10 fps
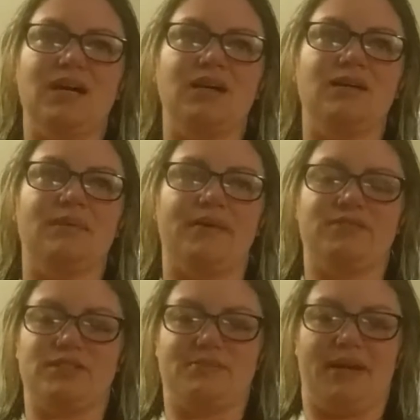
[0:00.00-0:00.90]
I've
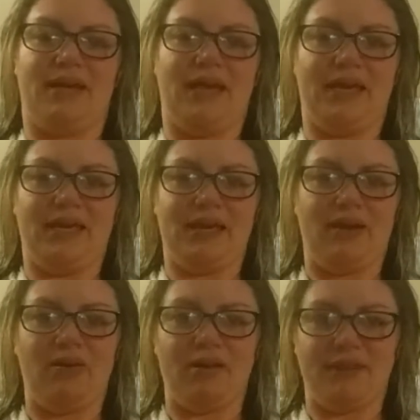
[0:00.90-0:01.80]
just been hanging
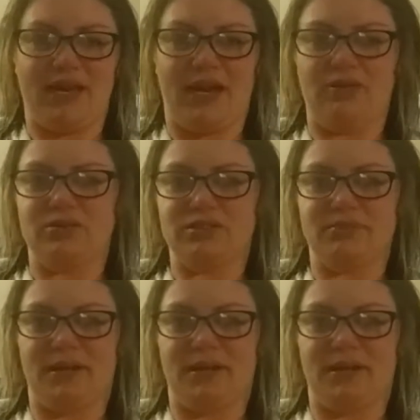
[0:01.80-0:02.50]
out on the couch.